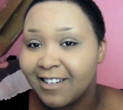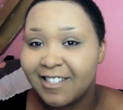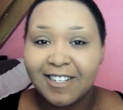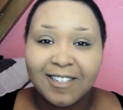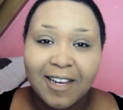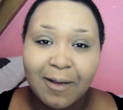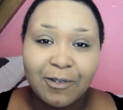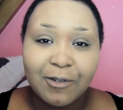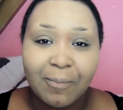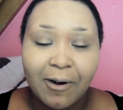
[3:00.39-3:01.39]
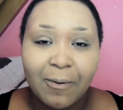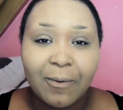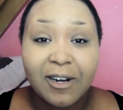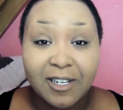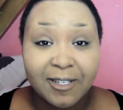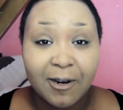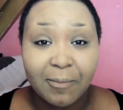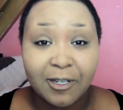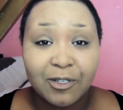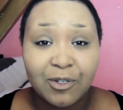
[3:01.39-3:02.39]
just skip to the part where I start
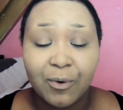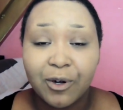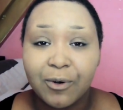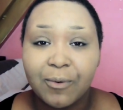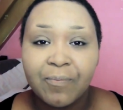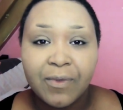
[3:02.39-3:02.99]
my tutorial.